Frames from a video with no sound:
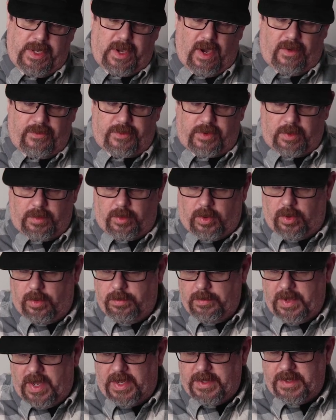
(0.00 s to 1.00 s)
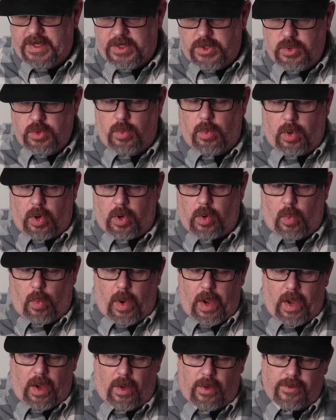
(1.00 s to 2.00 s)
comfortable and they do work
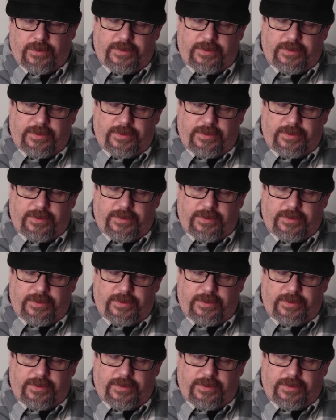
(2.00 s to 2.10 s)
well.